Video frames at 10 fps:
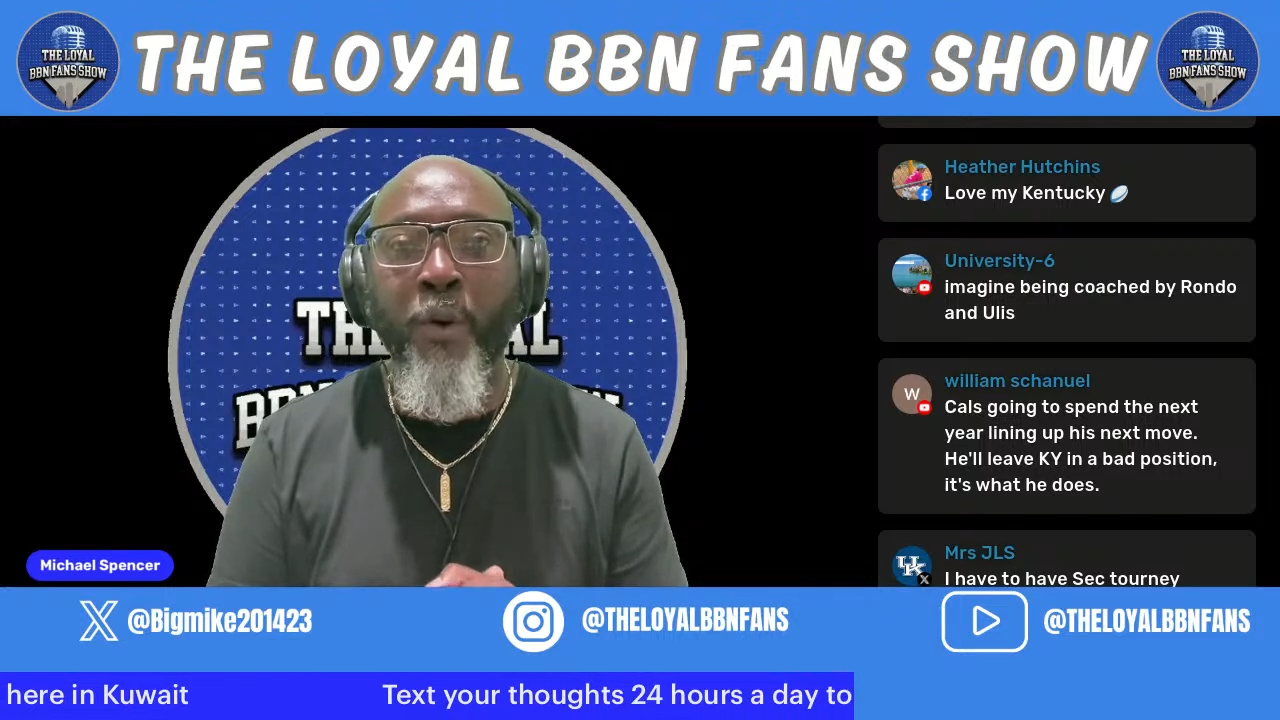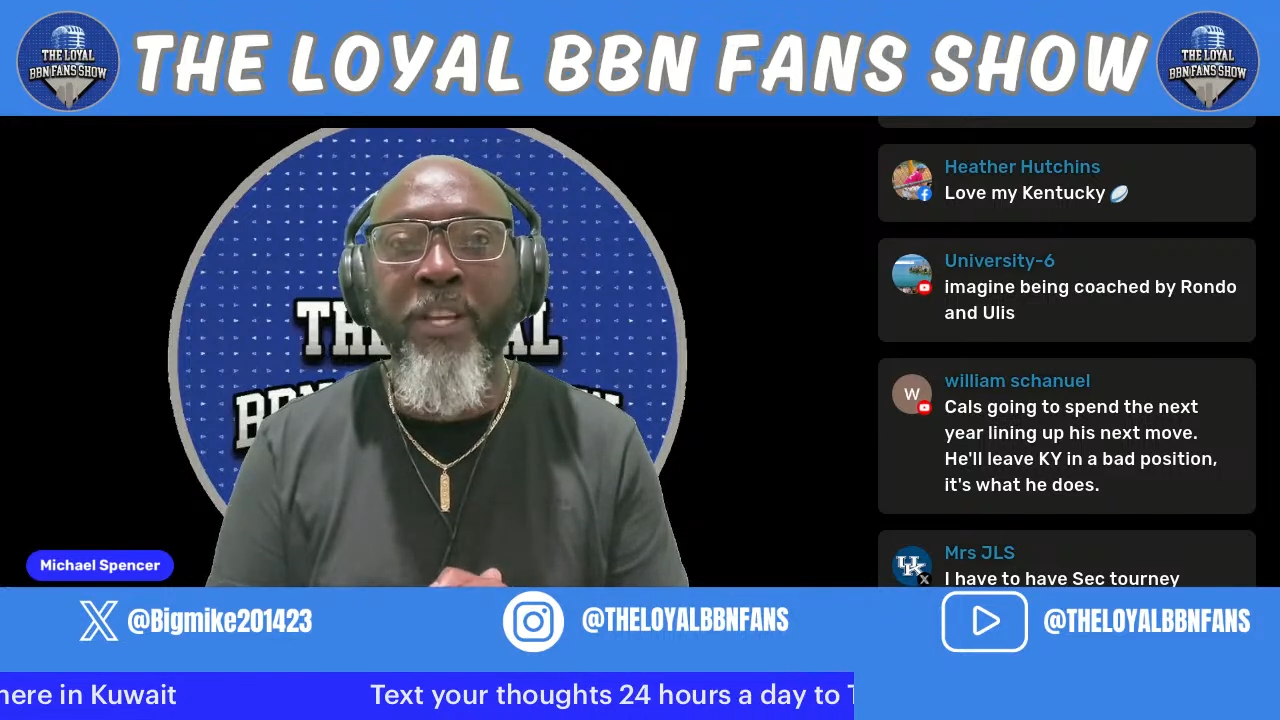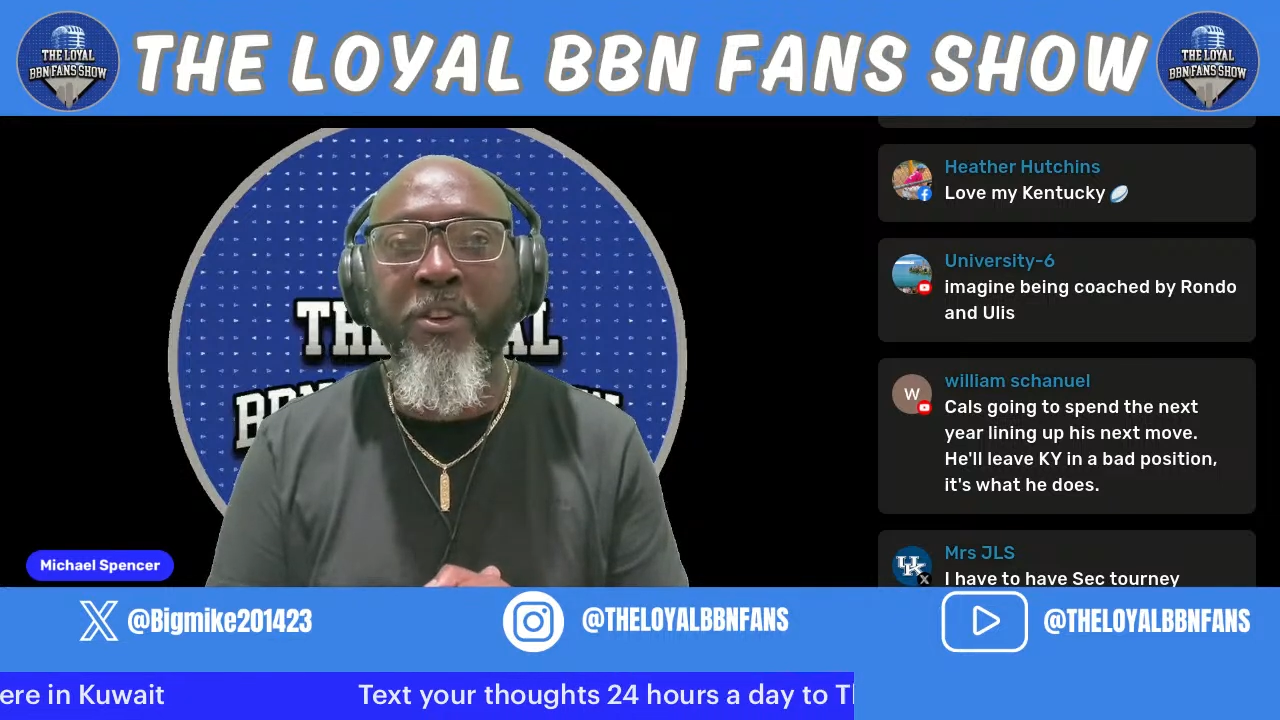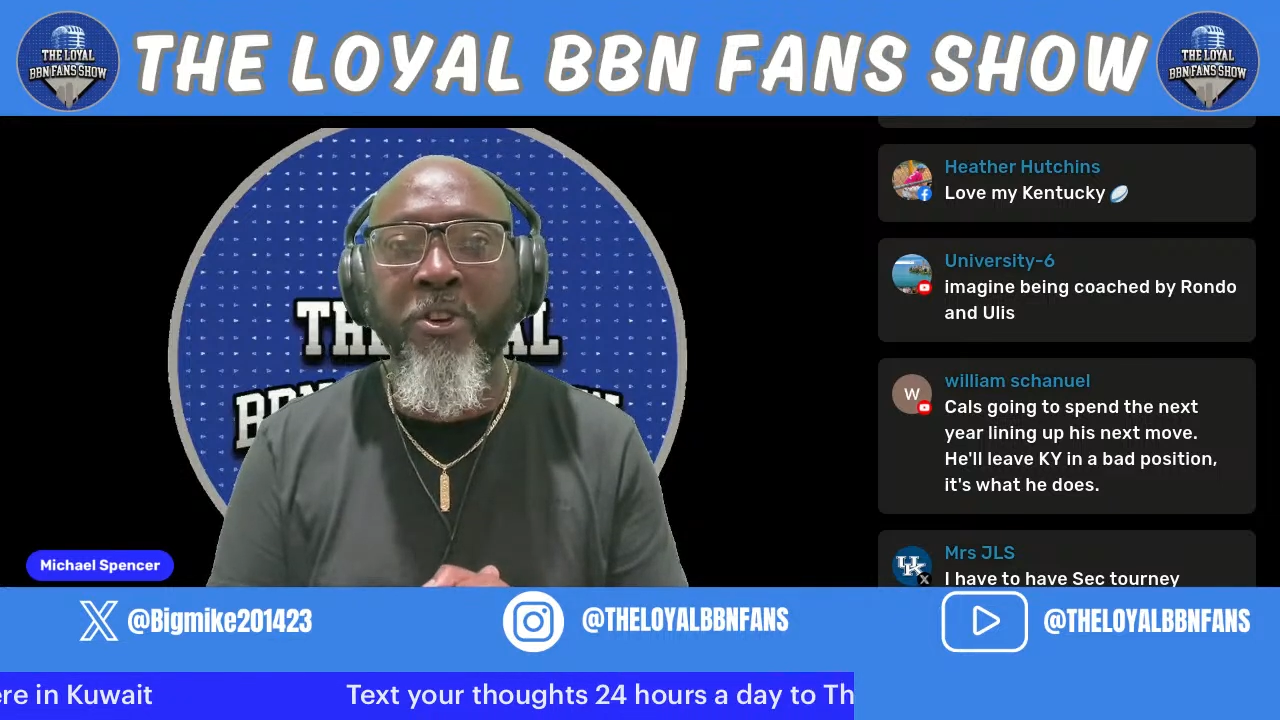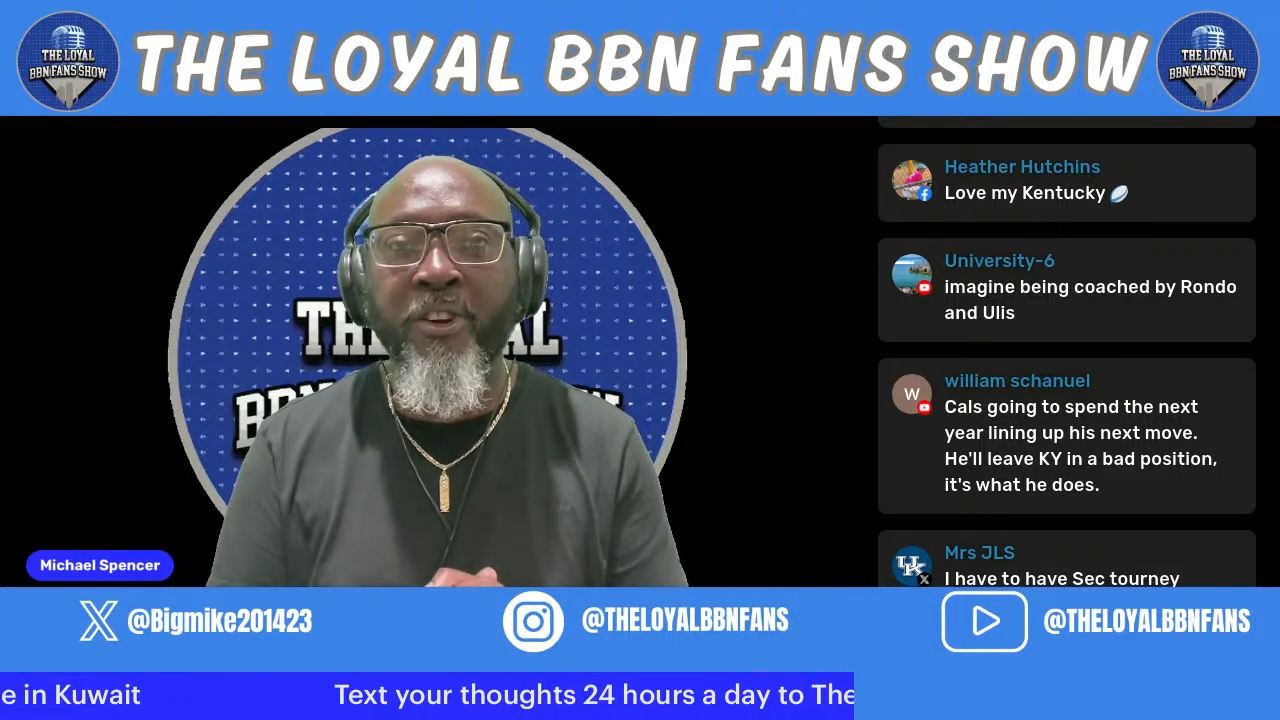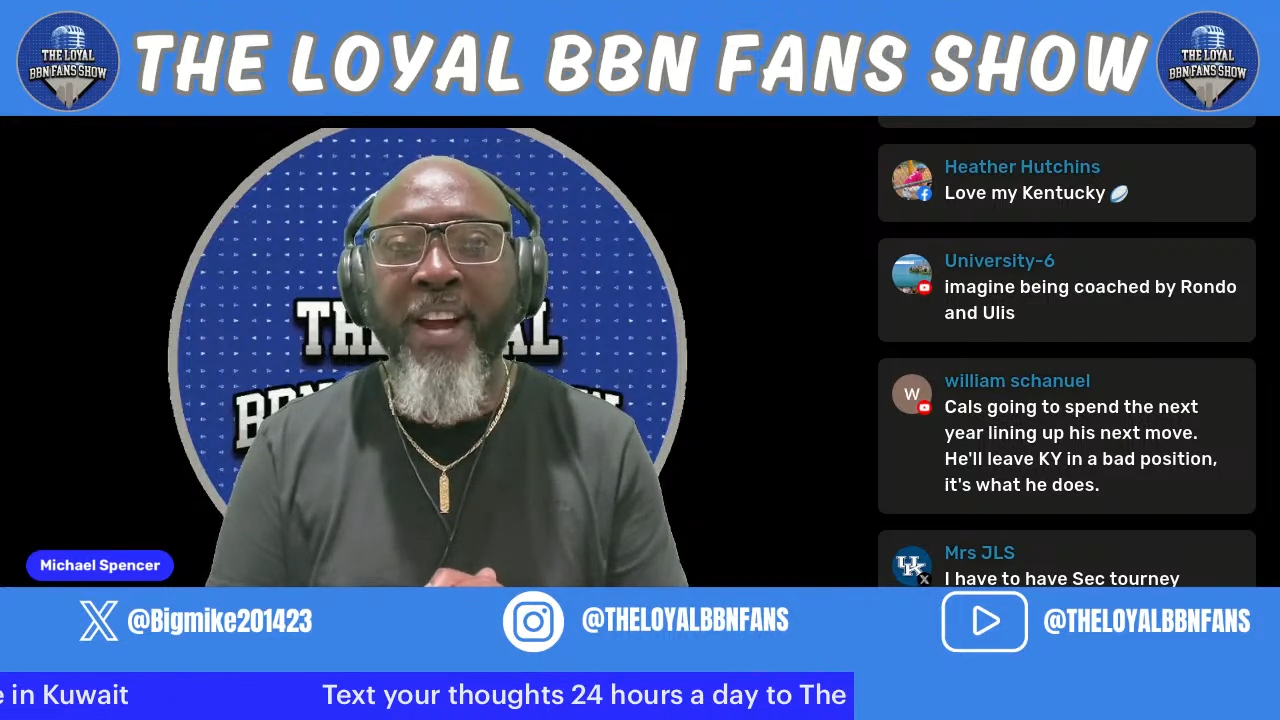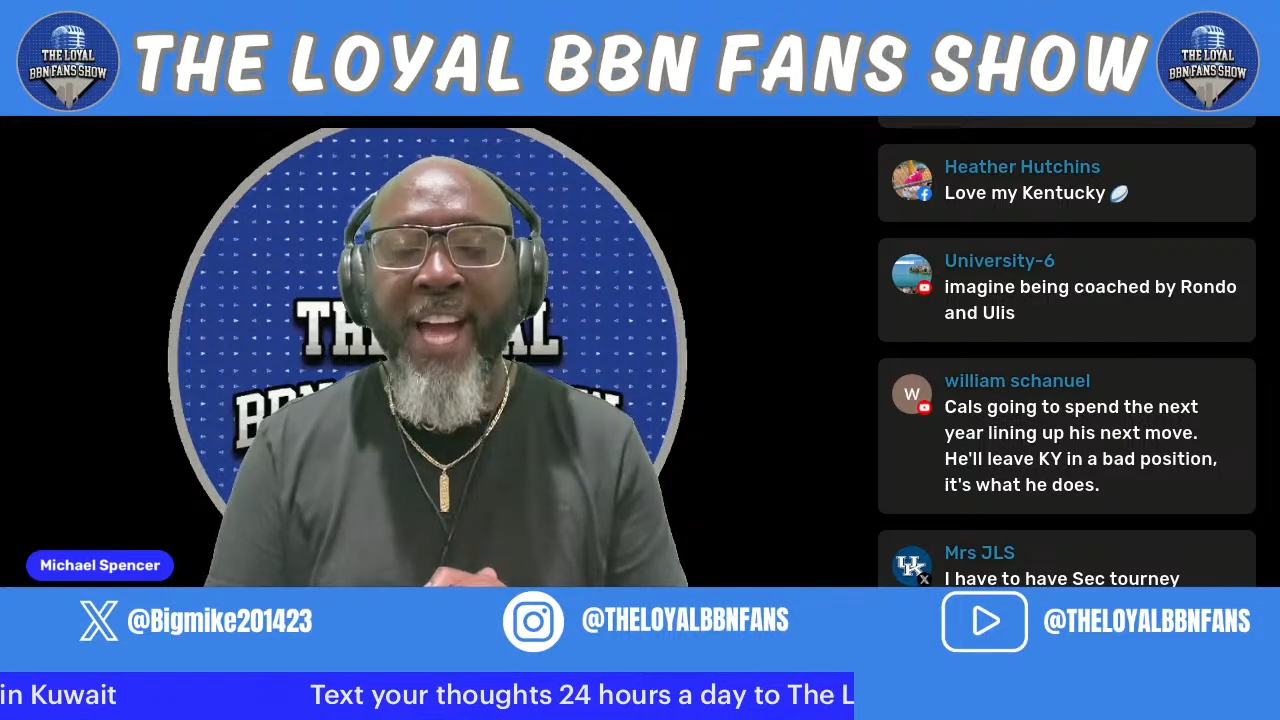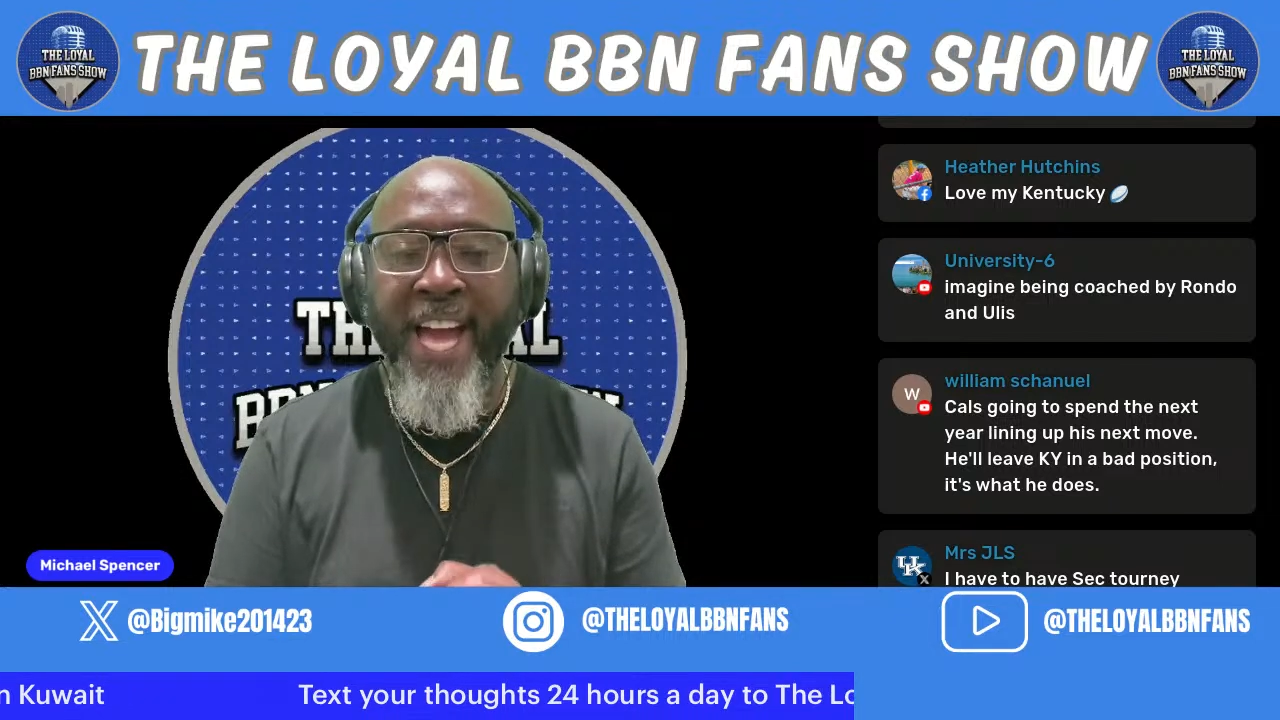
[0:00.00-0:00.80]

one year